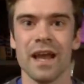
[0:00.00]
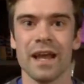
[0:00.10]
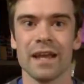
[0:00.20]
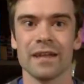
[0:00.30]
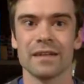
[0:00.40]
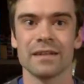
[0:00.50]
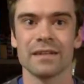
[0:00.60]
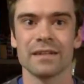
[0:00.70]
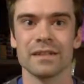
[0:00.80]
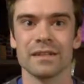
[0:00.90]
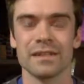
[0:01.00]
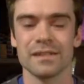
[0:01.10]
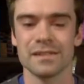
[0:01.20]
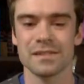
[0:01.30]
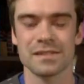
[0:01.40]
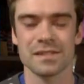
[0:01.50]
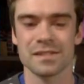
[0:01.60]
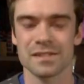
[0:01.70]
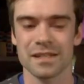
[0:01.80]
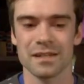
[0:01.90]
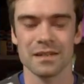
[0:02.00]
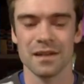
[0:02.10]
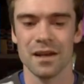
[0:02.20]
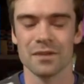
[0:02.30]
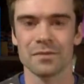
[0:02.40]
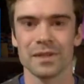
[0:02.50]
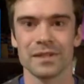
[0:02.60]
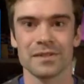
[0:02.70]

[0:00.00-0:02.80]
and he's just unreal.